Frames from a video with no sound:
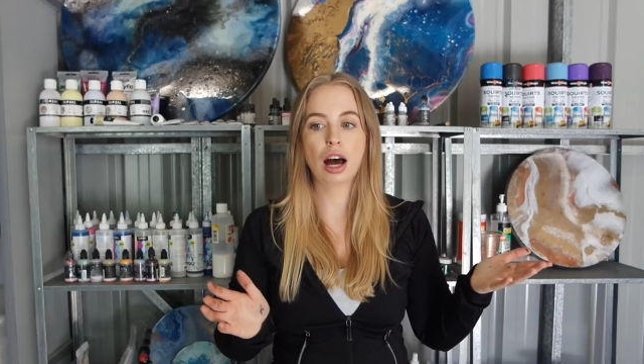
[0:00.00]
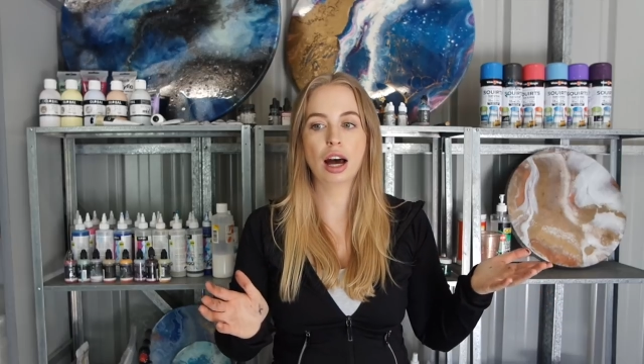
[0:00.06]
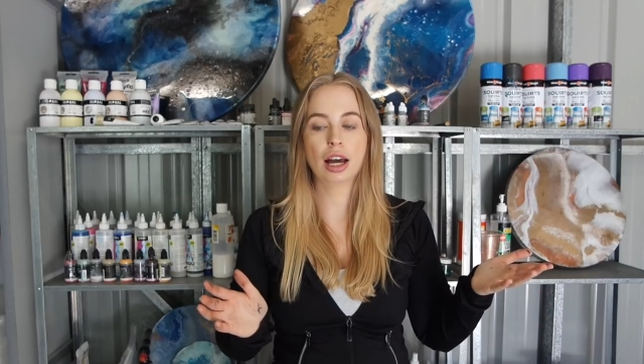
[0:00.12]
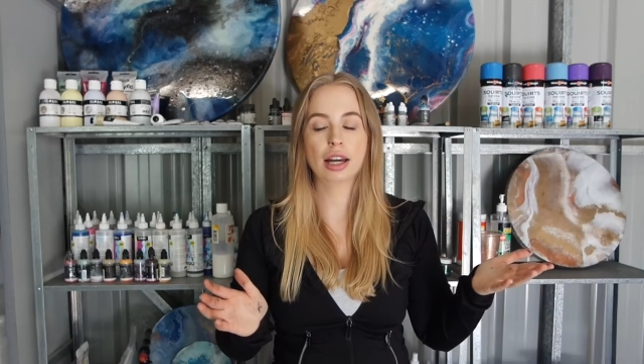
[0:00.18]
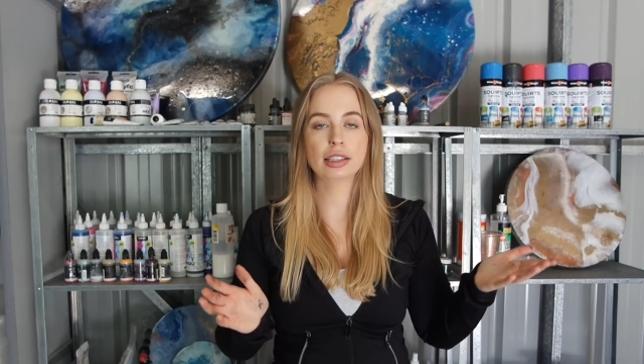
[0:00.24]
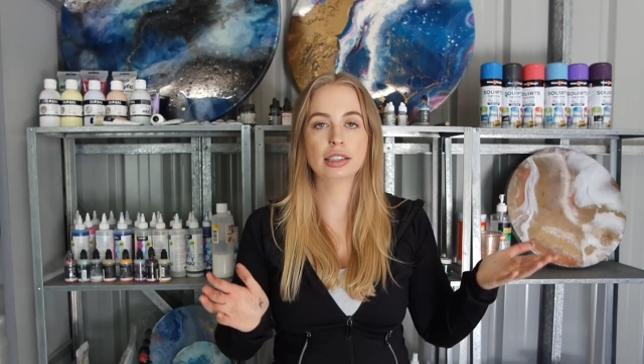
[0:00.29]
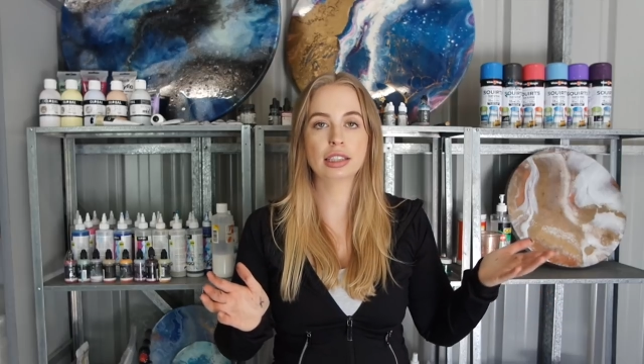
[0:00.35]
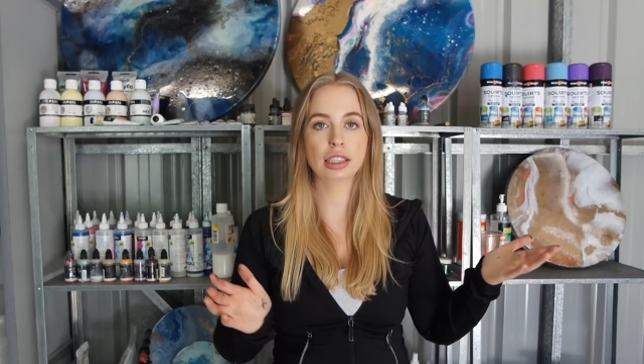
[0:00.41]

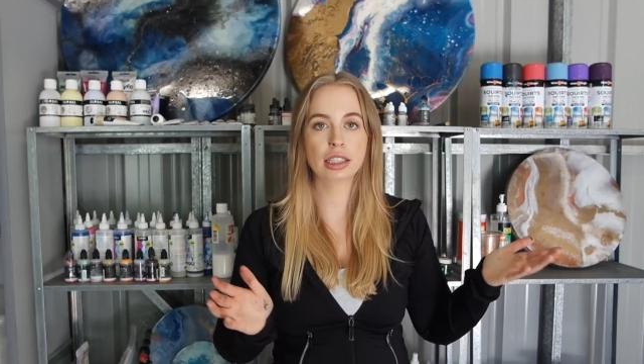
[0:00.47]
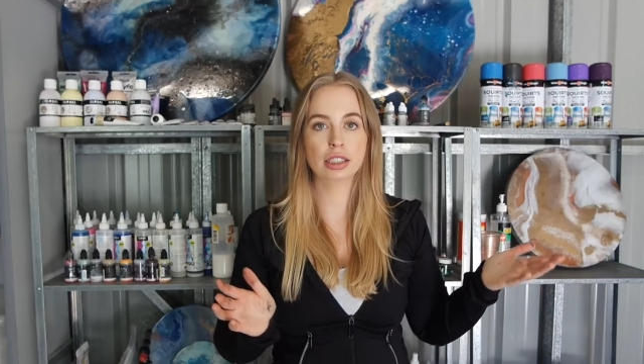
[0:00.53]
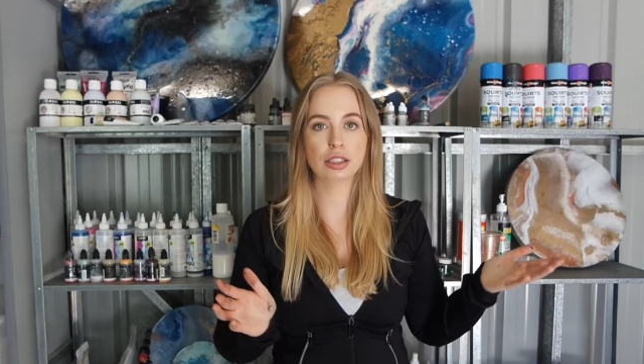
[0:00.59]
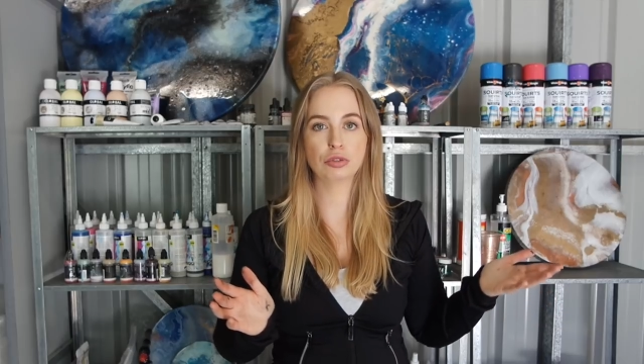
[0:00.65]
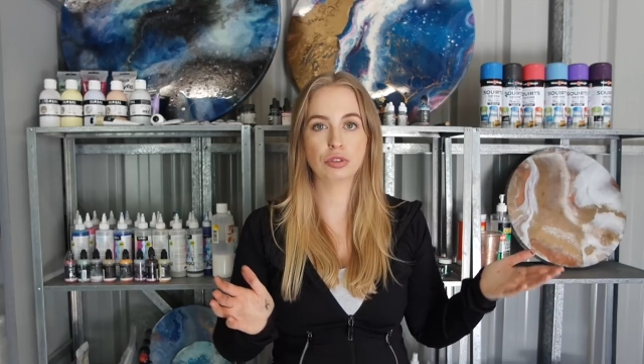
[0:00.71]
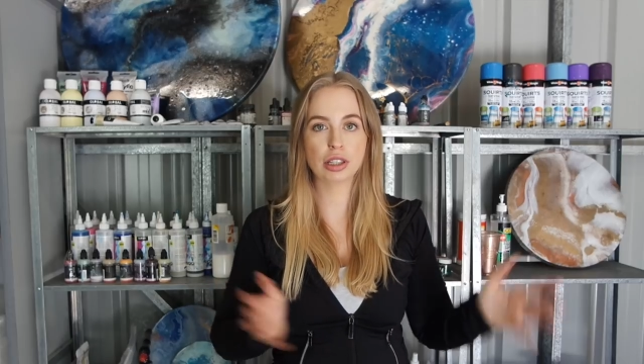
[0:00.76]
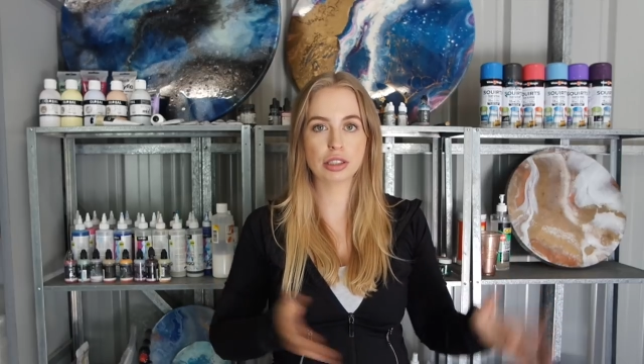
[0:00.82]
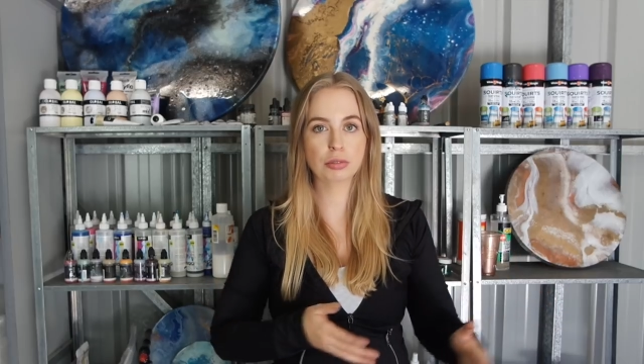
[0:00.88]
I
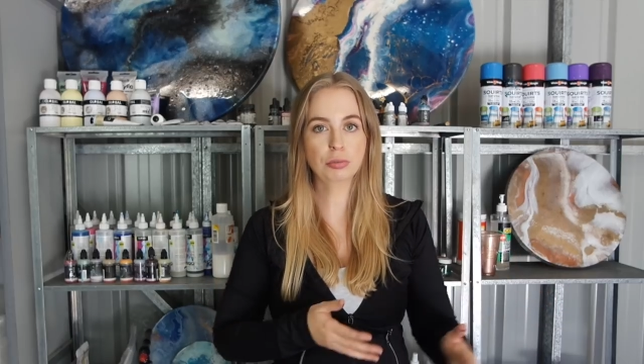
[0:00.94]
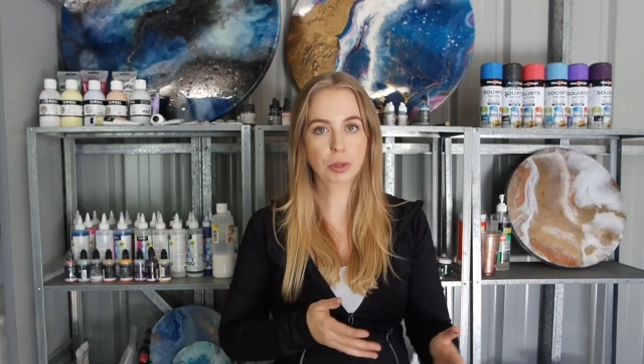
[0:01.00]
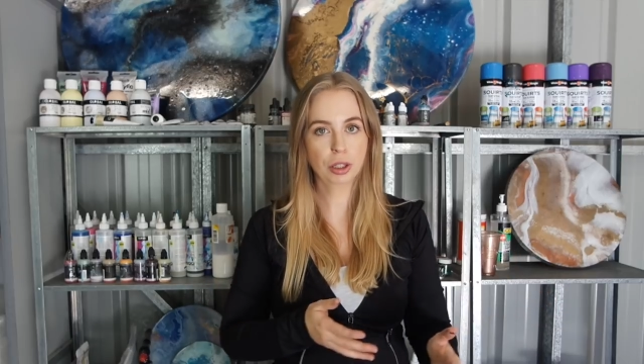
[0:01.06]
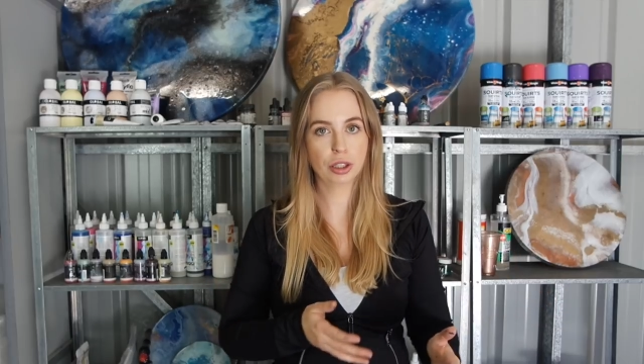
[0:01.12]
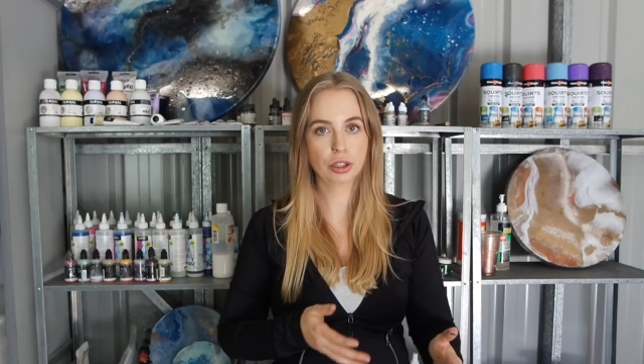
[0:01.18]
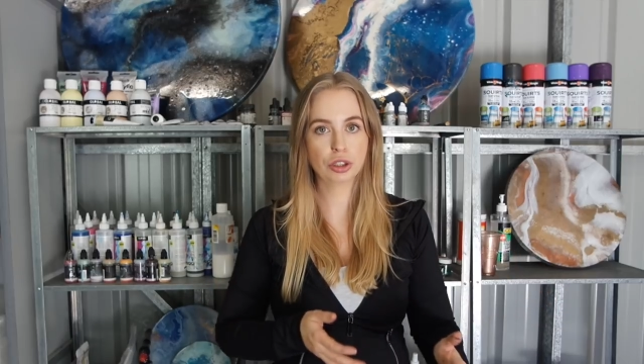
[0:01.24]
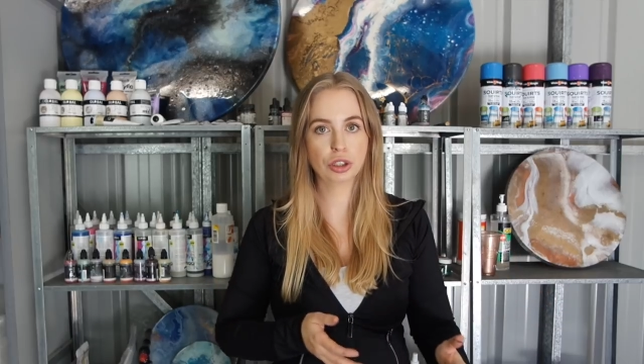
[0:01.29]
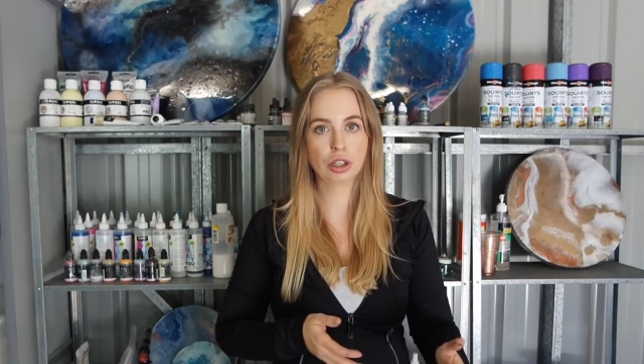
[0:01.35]
teach resin
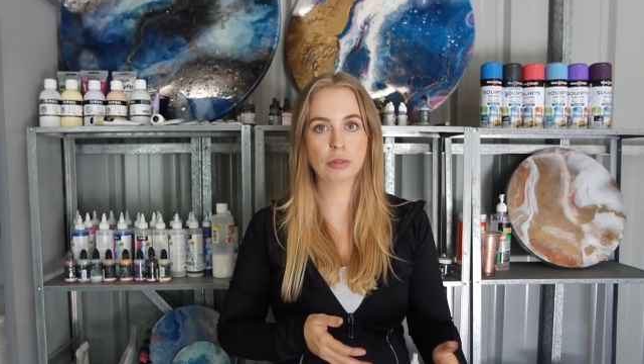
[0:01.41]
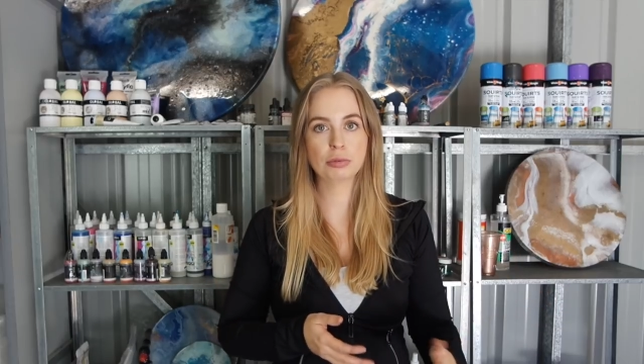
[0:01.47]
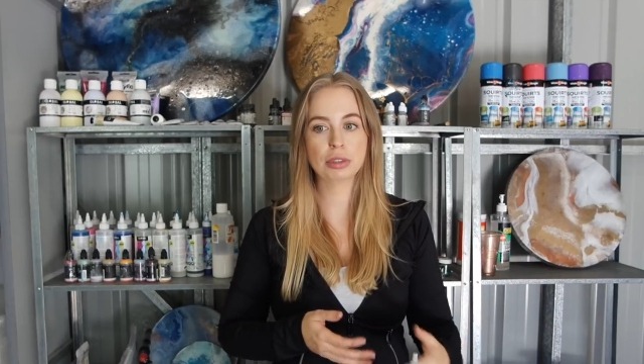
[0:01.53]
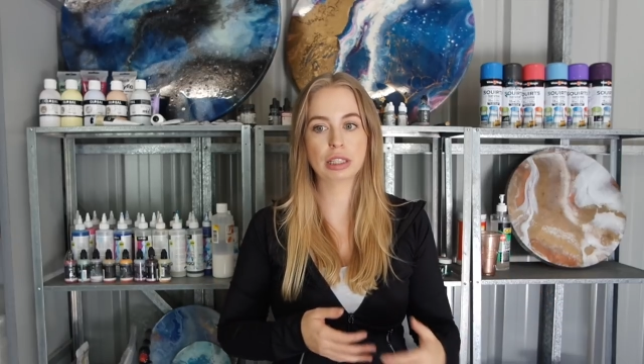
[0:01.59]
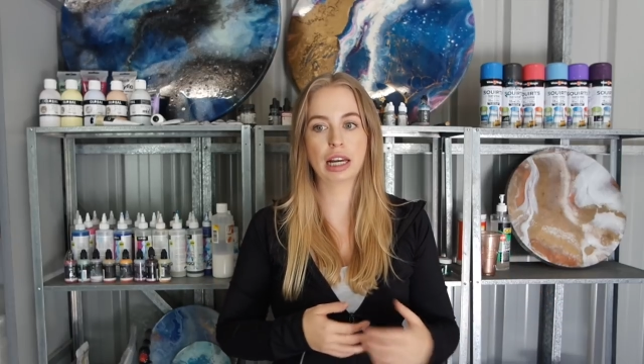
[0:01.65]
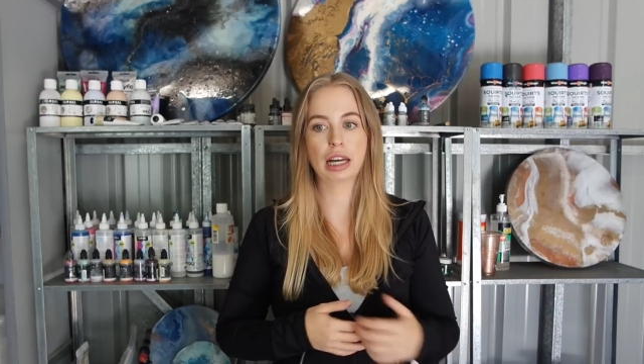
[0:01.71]
workshops